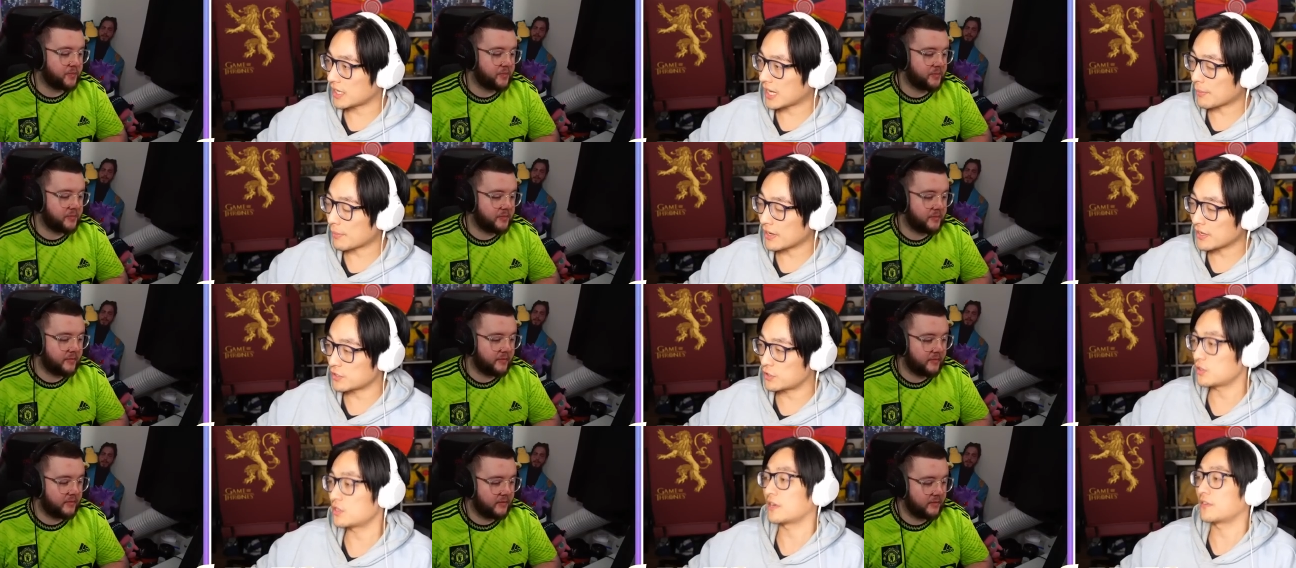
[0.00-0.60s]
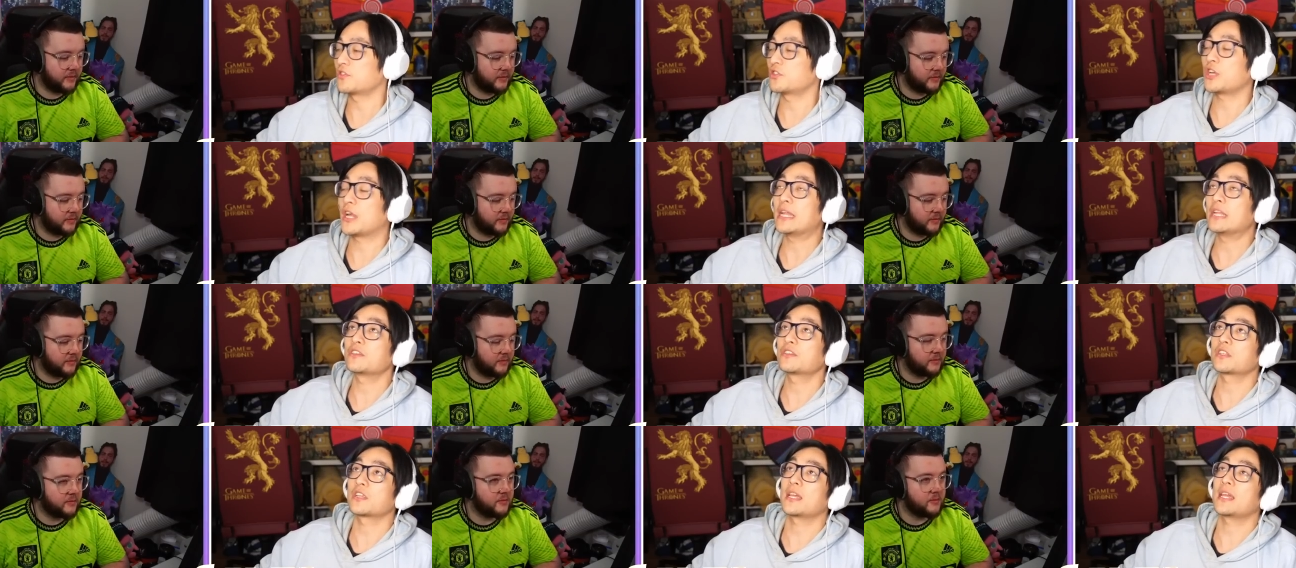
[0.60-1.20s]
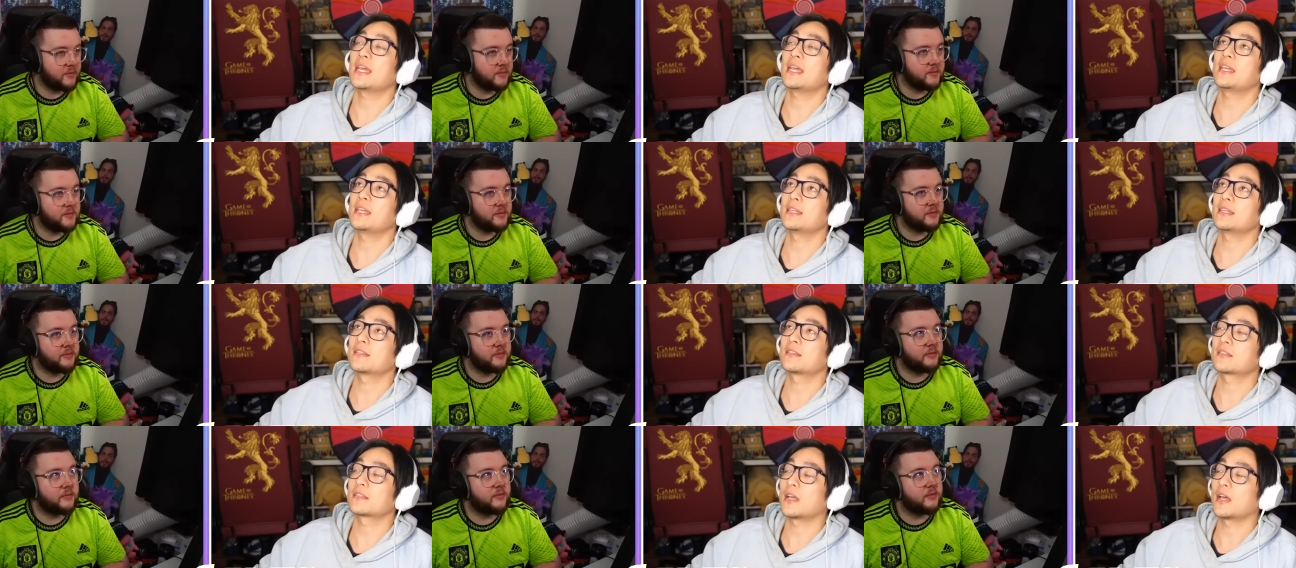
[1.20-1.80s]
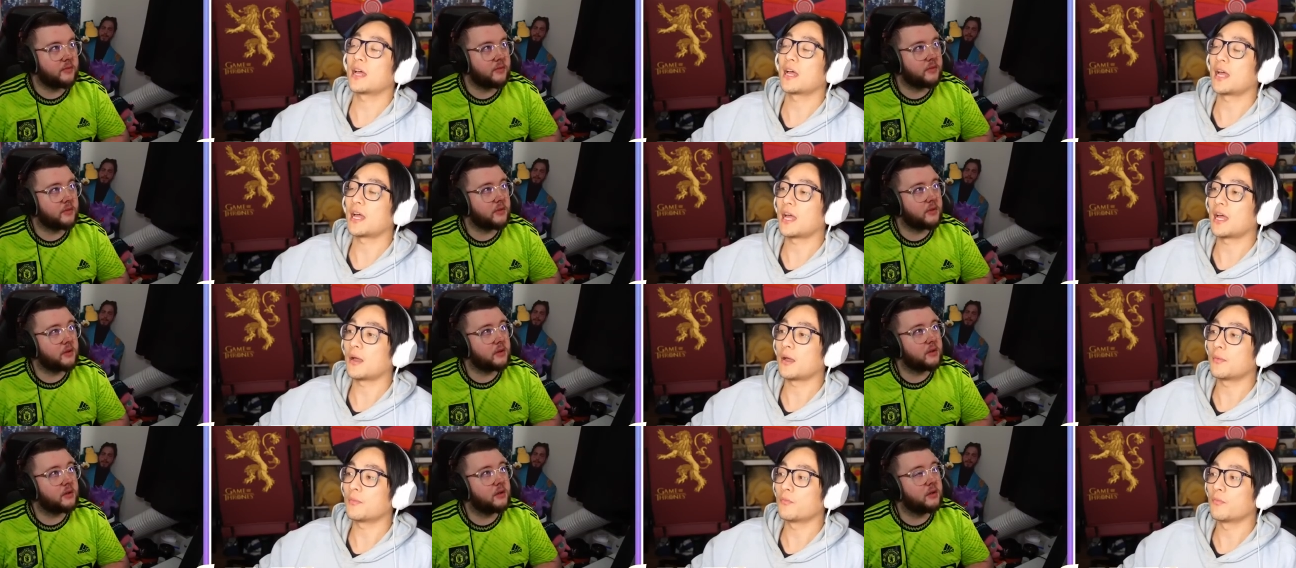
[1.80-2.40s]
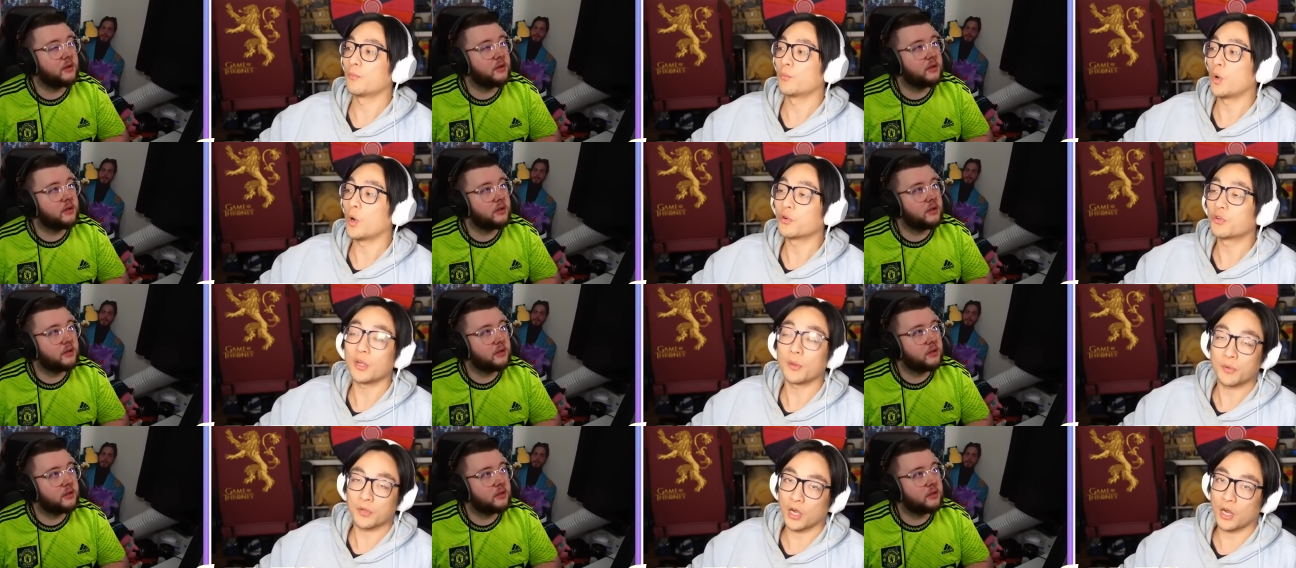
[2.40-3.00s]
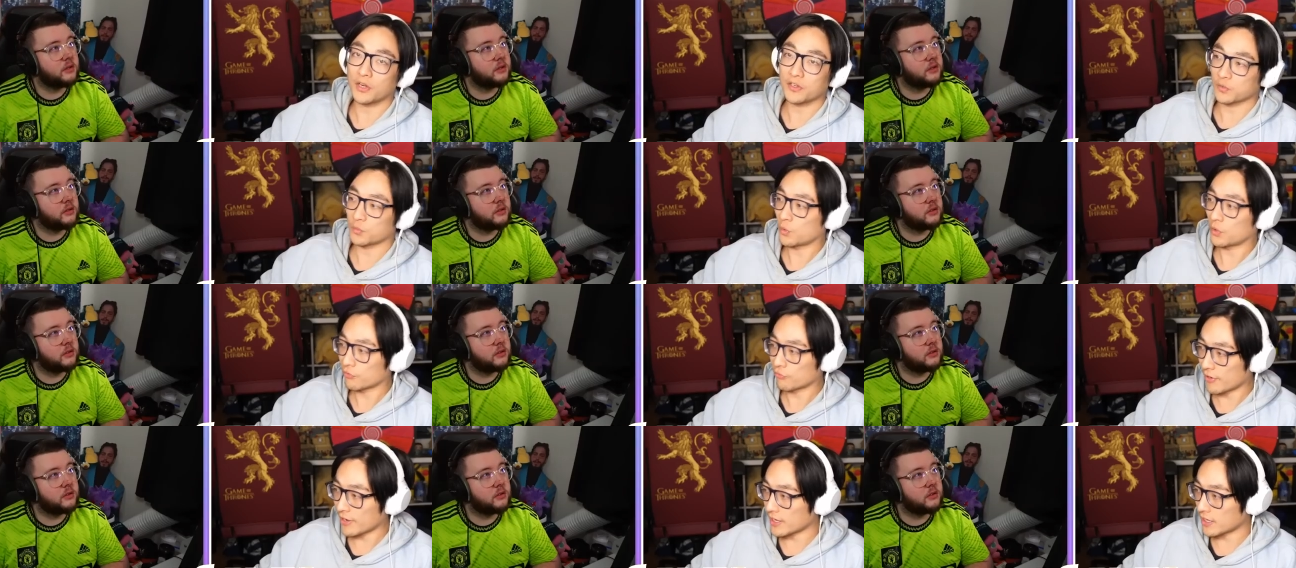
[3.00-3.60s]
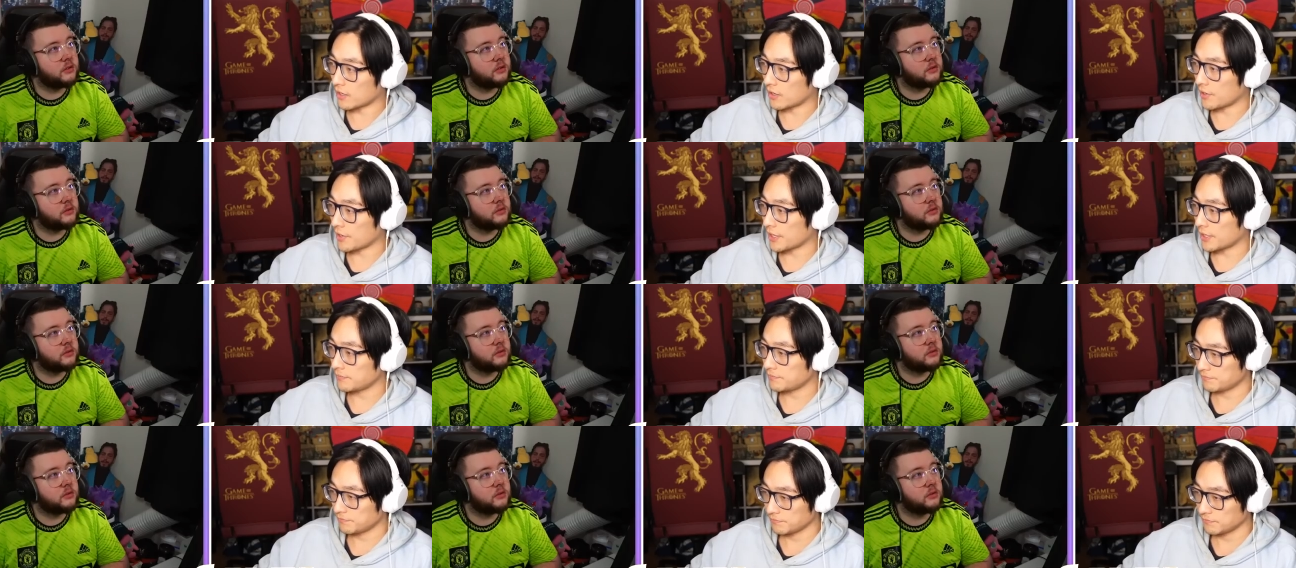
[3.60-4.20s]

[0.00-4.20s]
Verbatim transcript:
Speaker 1: Gabriel Jesus, I've changed to his uh, World Cup card as a one rating higher.